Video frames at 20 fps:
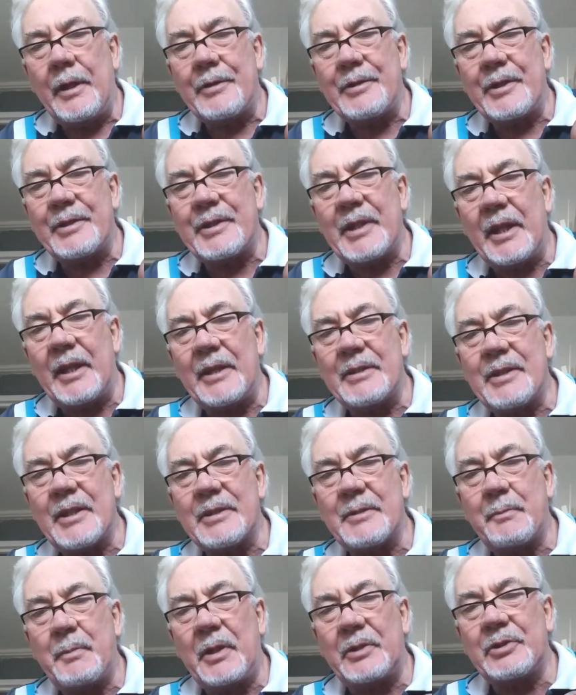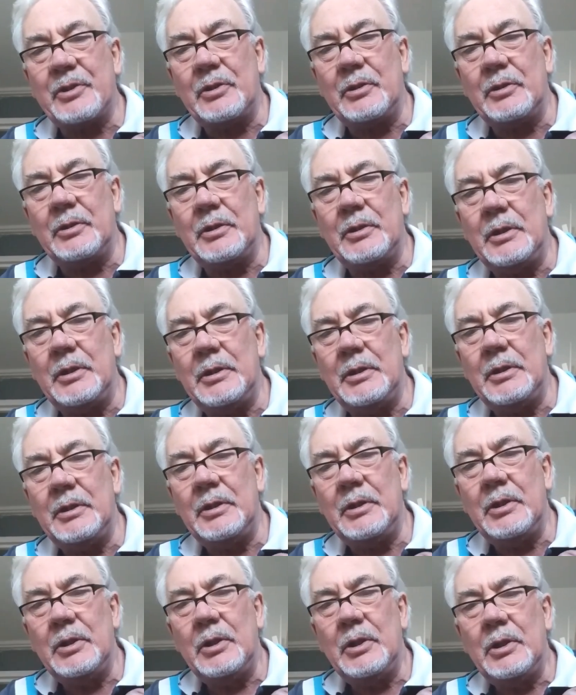As I say, there's a special
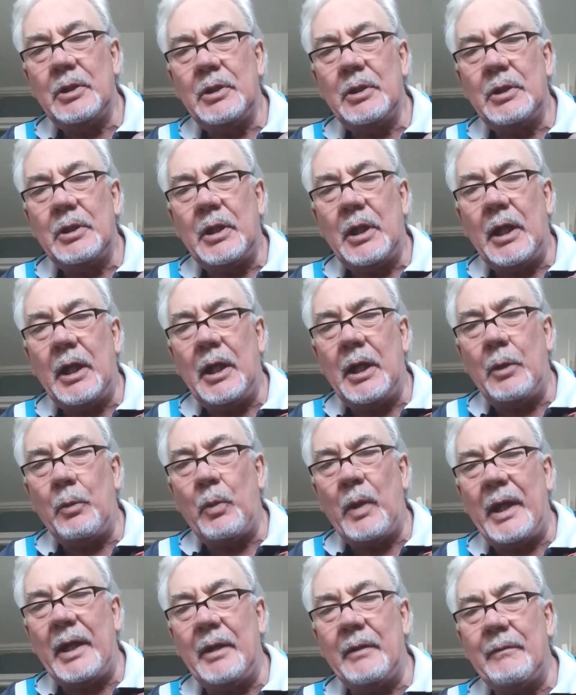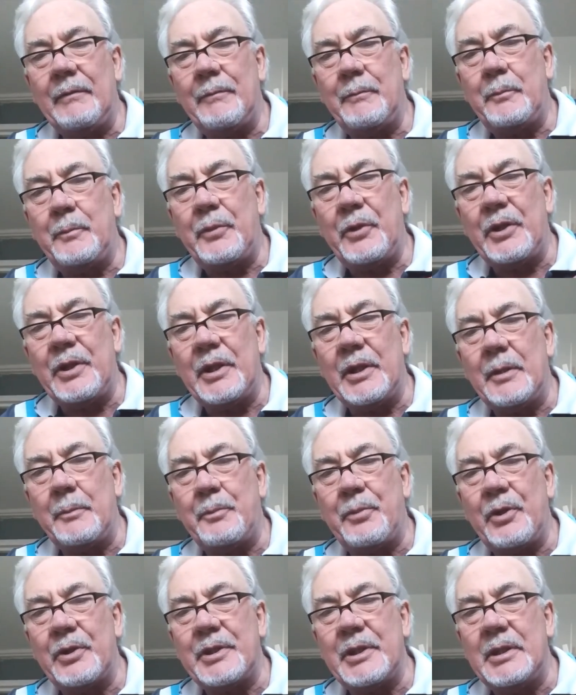way of
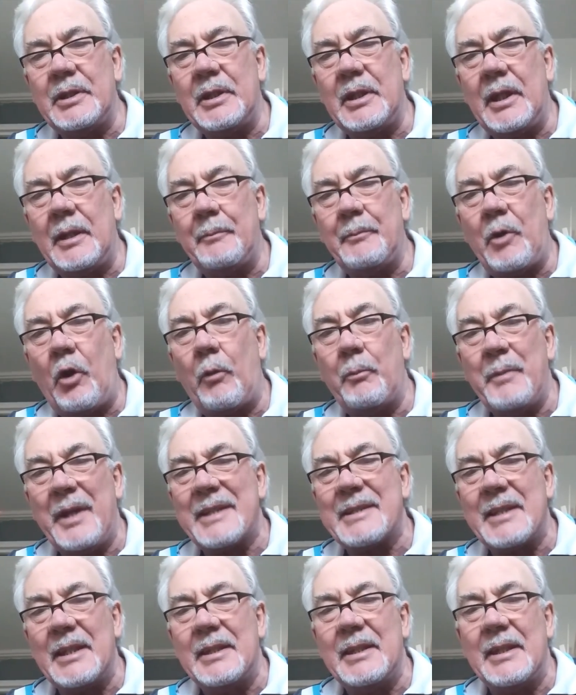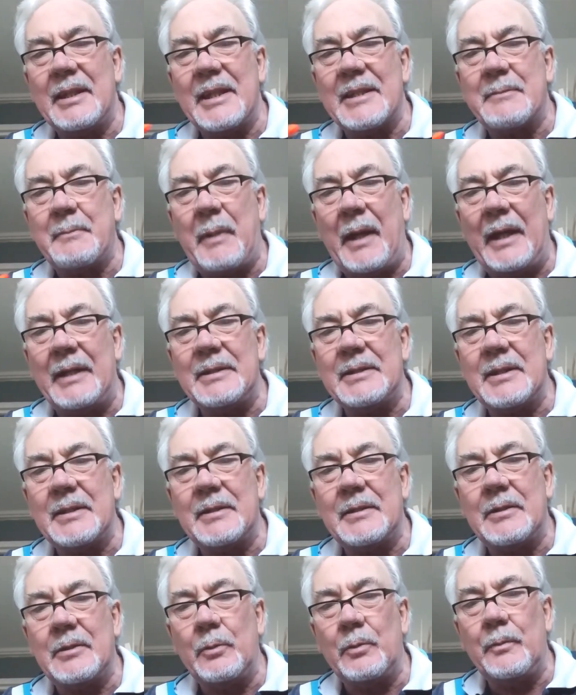putting or mixing this paint
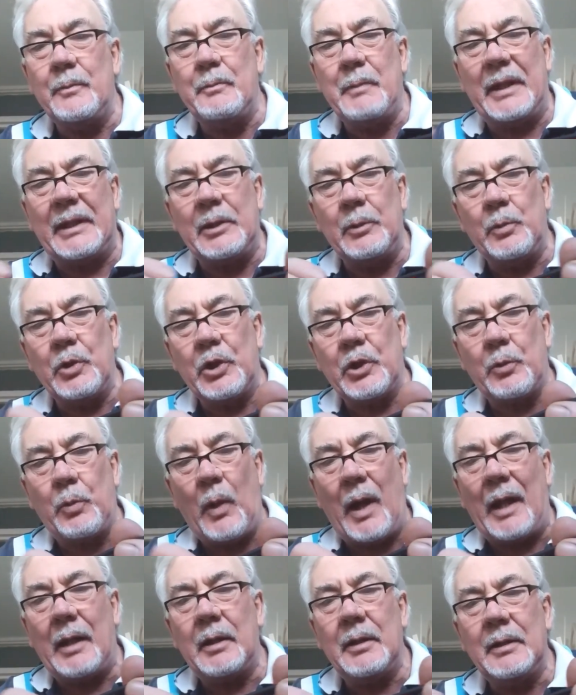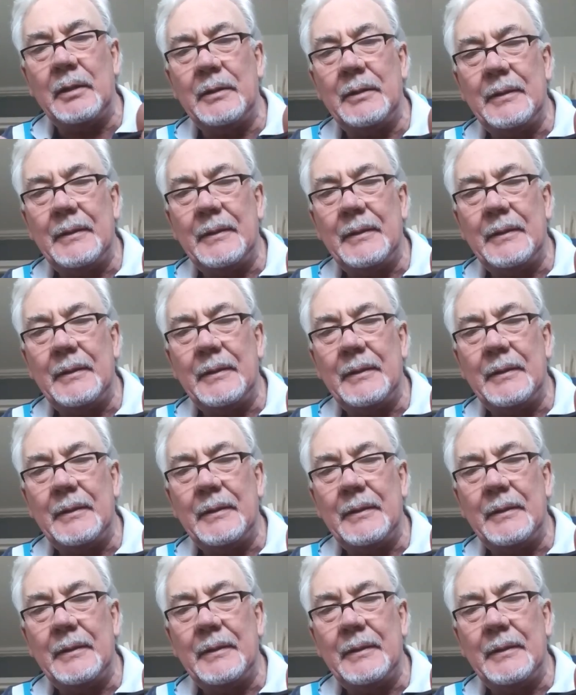to make it work well.